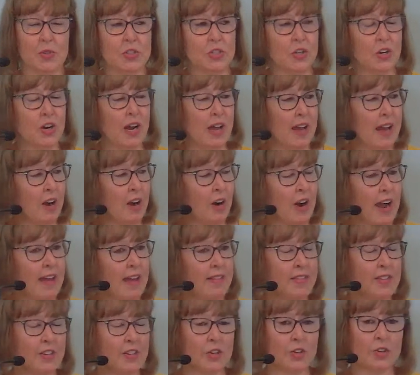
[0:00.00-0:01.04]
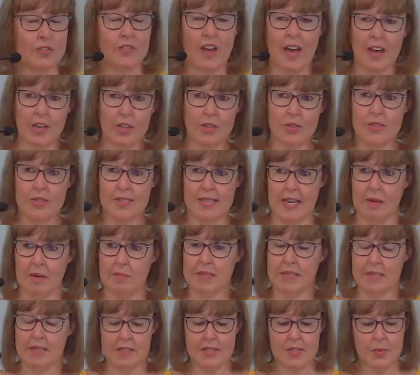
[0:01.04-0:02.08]
which are our ethical value
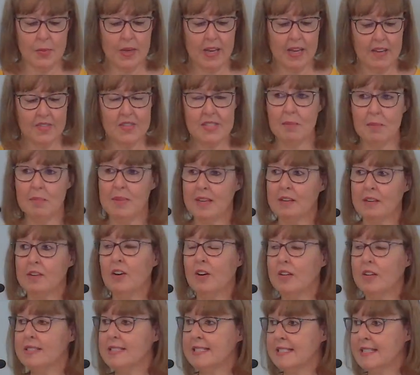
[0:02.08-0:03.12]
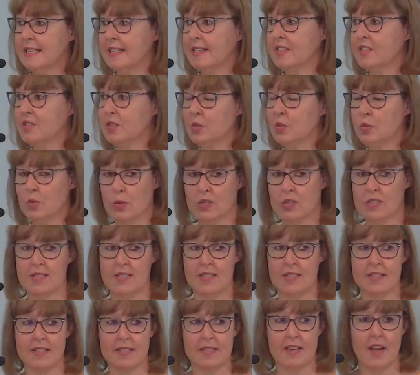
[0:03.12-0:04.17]
statements, we have something called six
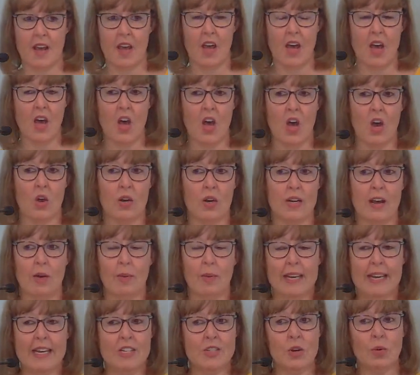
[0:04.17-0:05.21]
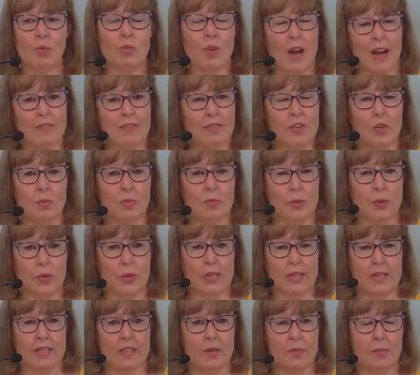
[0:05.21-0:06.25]
sources. Now, we don't rival the,
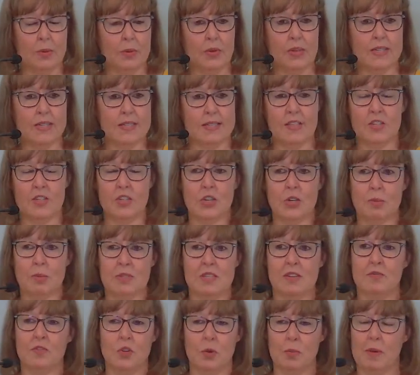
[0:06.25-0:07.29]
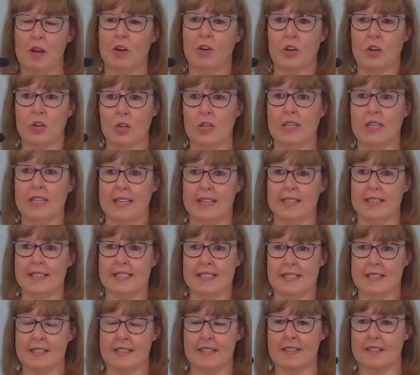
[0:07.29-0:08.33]
Buddha, the Buddhists in terms of numerical
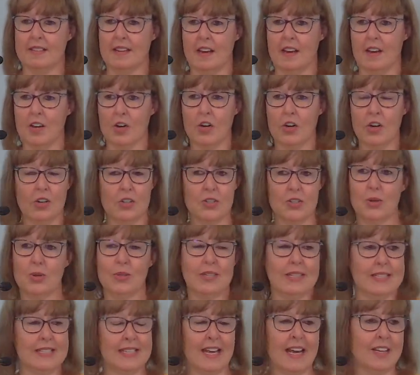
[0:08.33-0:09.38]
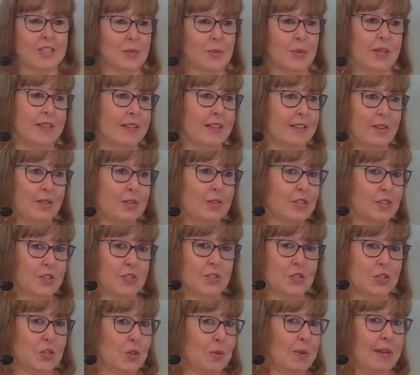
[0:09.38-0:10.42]
lists. Uh, Kirk told us last week that there are
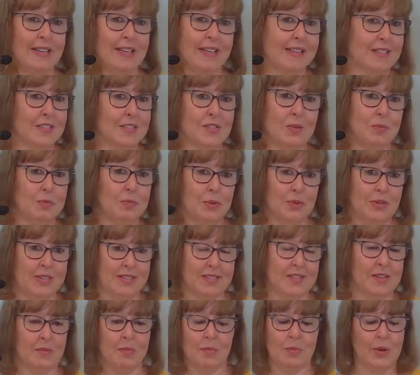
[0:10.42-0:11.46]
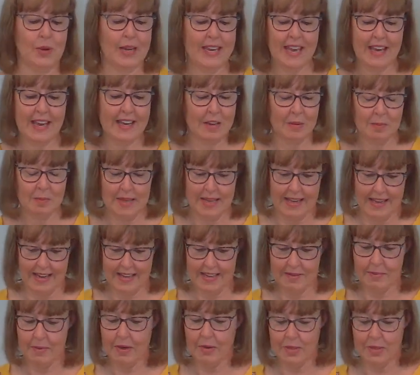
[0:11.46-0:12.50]
just too many lists in Buddhism. We can't
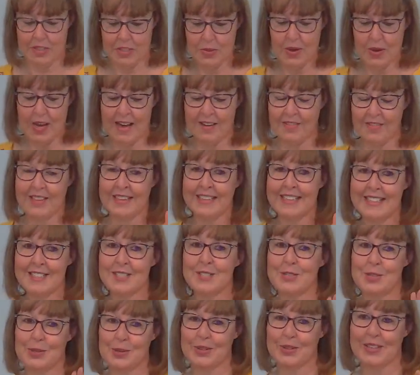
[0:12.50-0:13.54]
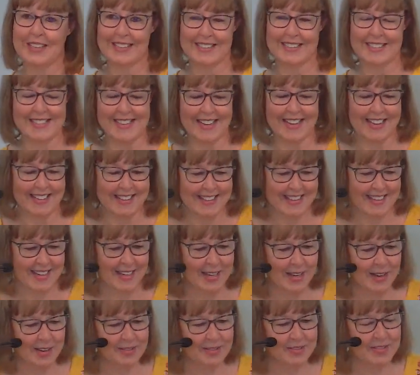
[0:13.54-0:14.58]
compete, but we do have at least two lists I can
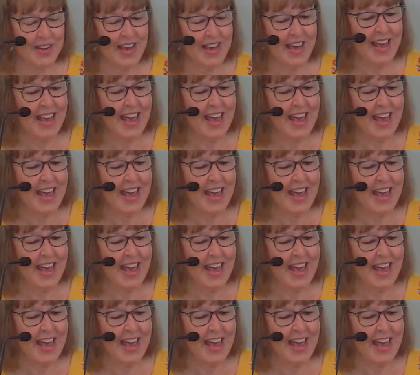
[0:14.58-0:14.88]
think of.